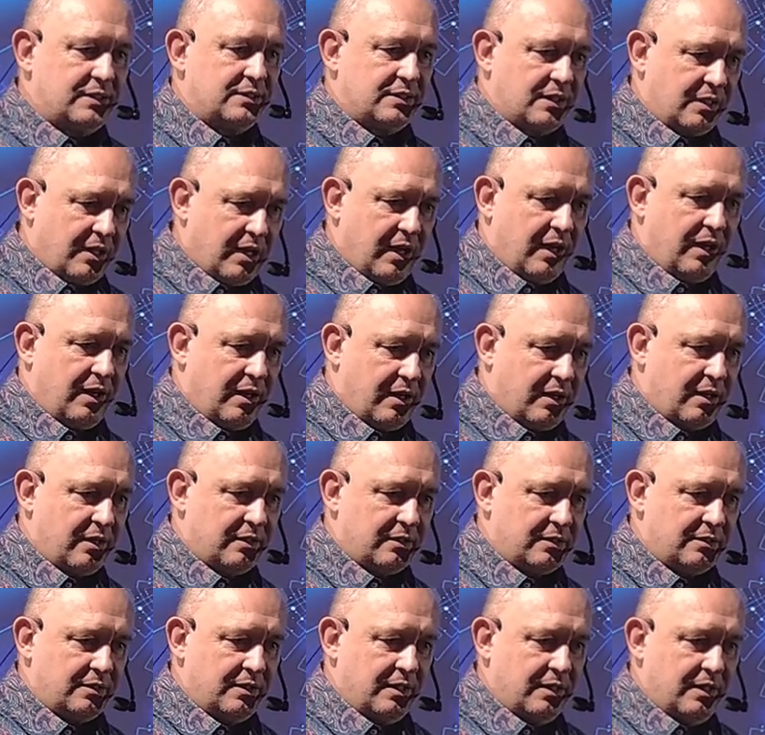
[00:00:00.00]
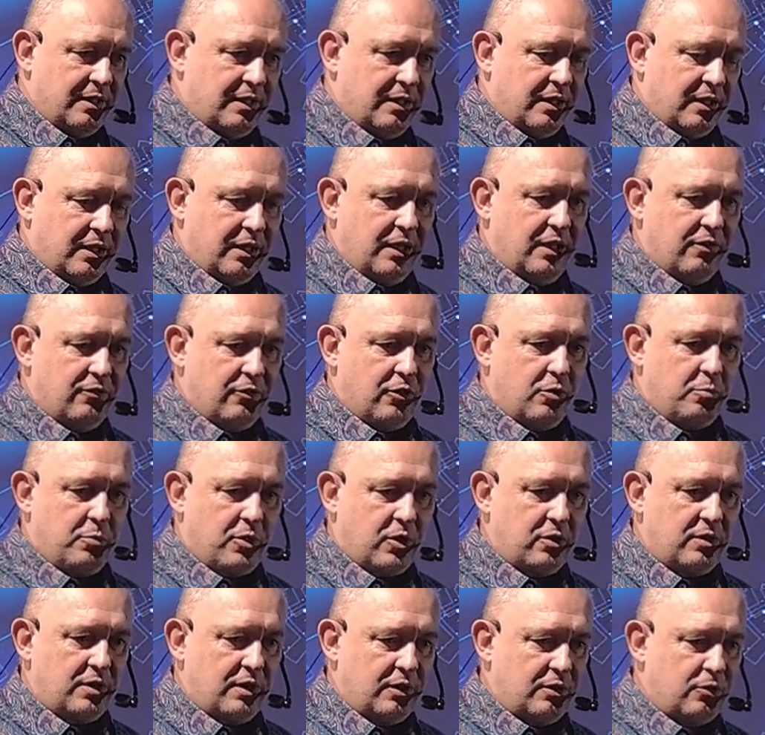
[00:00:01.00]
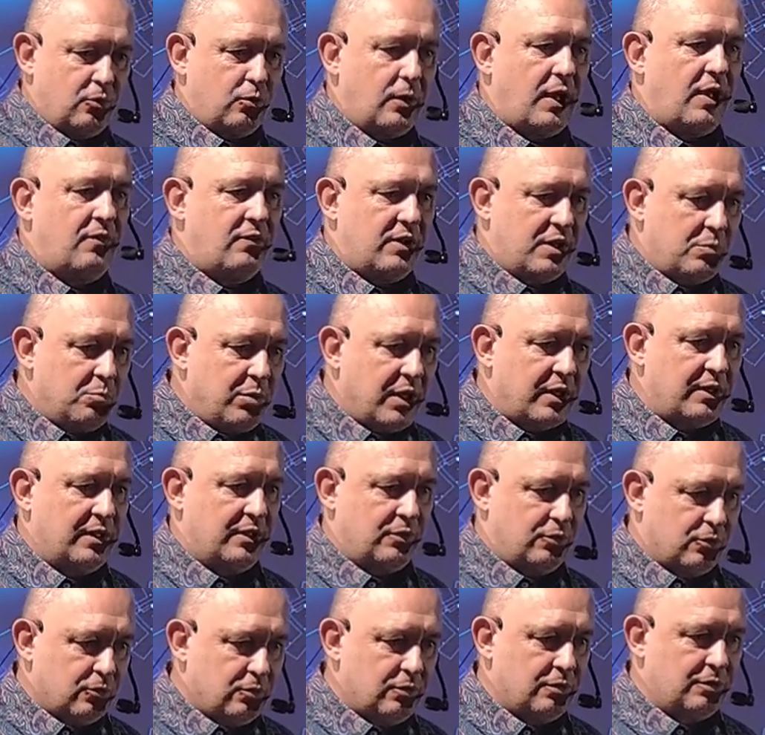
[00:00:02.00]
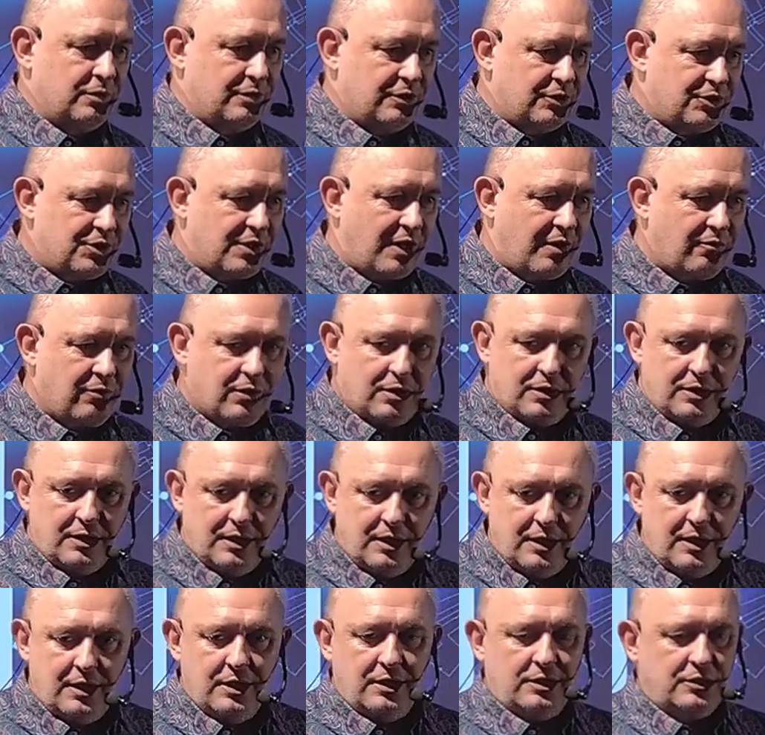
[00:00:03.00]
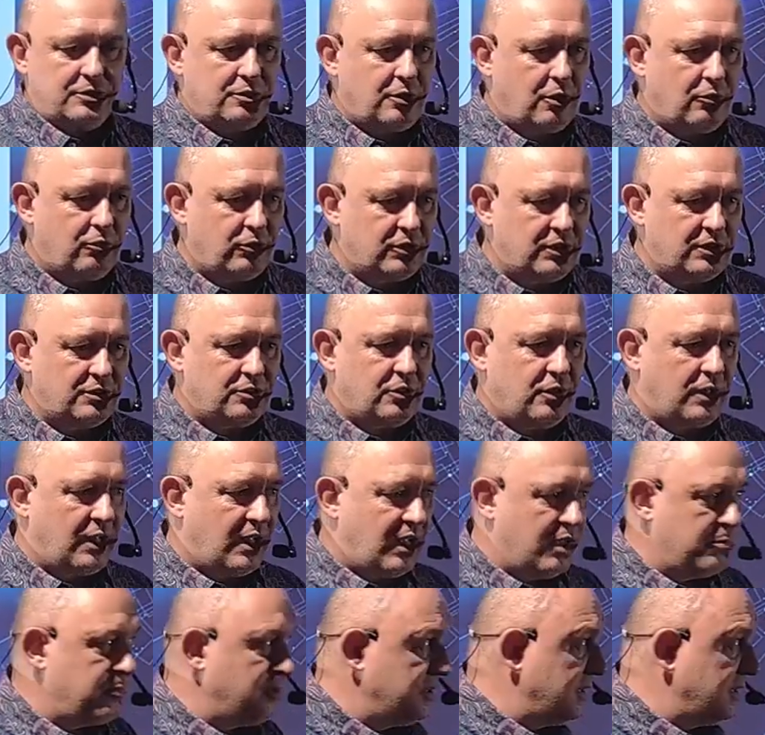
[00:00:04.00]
cars give opportunity to everybody to travel. So what is going to happen?